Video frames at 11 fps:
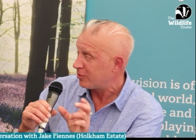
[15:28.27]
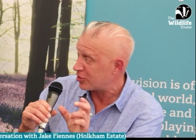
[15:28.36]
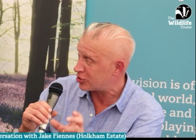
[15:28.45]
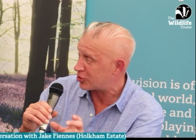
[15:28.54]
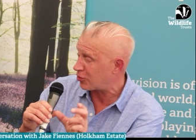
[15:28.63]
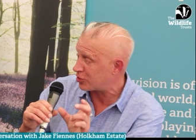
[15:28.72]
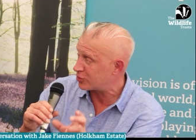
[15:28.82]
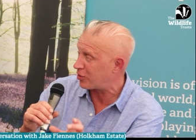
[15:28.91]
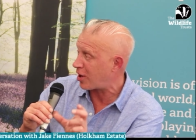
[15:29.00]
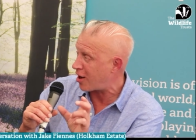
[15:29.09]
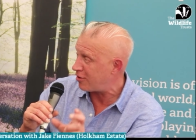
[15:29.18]
but soils
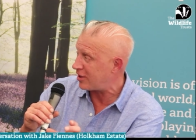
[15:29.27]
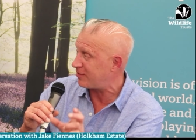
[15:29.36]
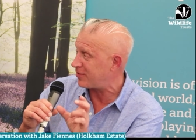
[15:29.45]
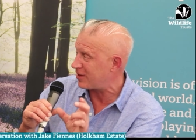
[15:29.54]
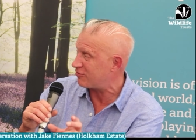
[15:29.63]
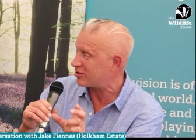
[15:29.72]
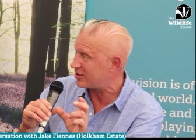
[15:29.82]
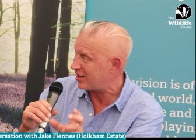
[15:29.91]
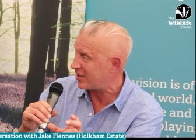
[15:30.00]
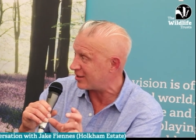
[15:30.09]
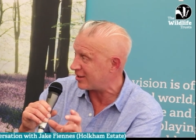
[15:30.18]
will only be
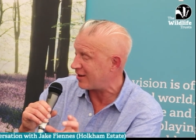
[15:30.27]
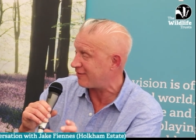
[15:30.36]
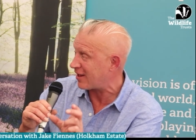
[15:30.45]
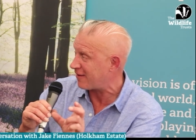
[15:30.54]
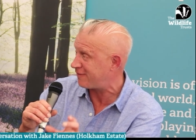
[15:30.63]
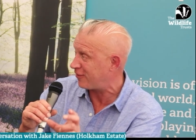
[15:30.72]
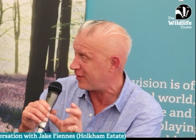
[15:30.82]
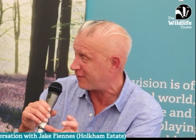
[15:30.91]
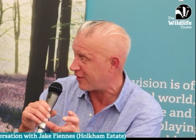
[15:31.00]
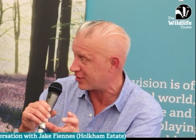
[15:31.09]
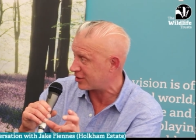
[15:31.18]
resilient if they're
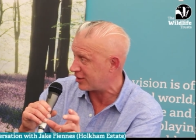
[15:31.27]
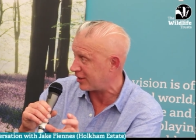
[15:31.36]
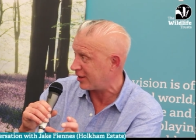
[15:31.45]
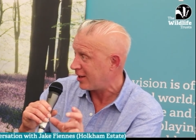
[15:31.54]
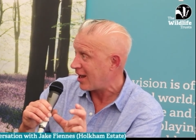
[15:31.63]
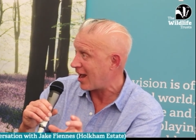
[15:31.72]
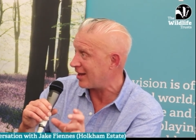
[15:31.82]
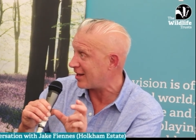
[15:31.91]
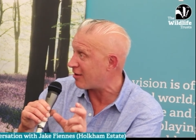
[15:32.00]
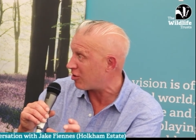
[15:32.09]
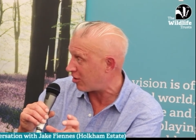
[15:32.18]
fully functioning
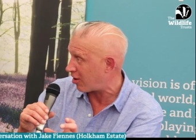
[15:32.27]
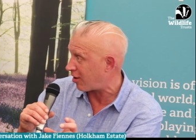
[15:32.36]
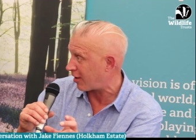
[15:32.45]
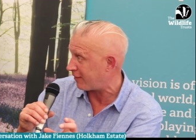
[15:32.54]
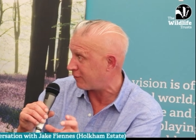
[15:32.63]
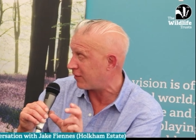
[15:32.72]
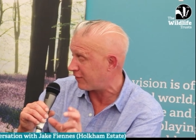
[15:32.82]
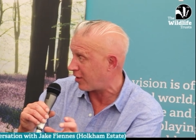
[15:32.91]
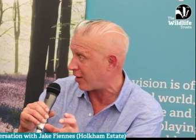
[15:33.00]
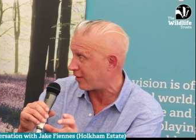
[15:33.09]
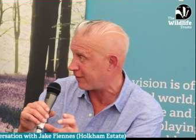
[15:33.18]
and they're alive
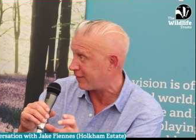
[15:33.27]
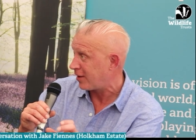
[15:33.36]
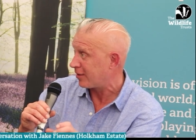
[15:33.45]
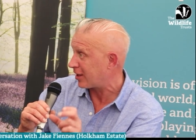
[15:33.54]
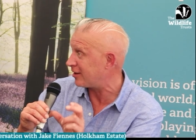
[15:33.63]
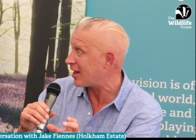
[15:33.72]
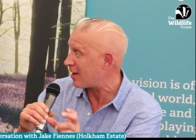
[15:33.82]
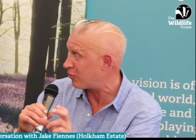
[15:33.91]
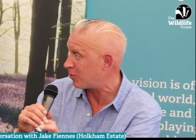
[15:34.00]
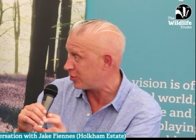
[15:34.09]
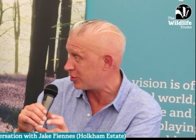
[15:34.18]
with life, and
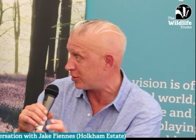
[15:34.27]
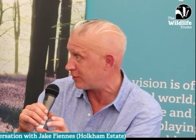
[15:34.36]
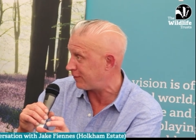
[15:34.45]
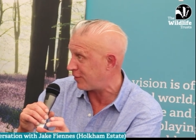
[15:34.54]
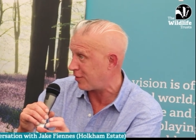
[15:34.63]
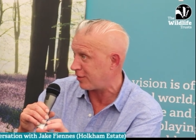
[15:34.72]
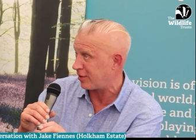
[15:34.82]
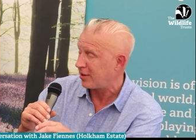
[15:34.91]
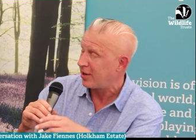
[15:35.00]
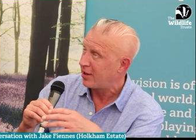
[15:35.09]
they will produce food.